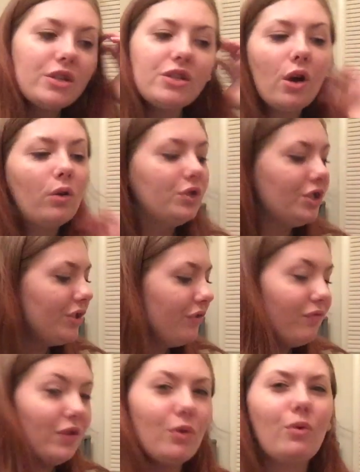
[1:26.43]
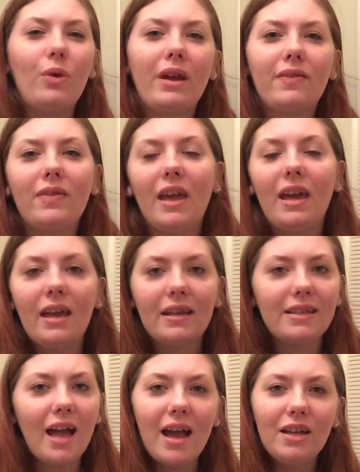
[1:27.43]
So just a few quick
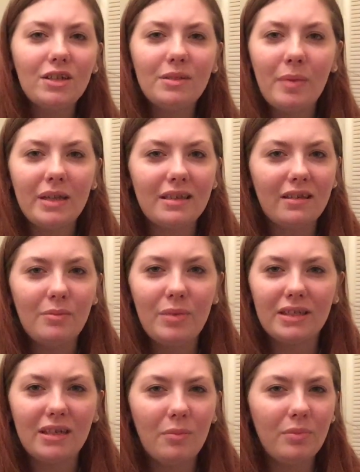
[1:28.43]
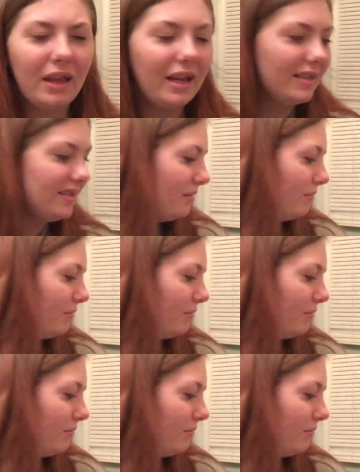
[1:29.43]
things. I just basically picked up like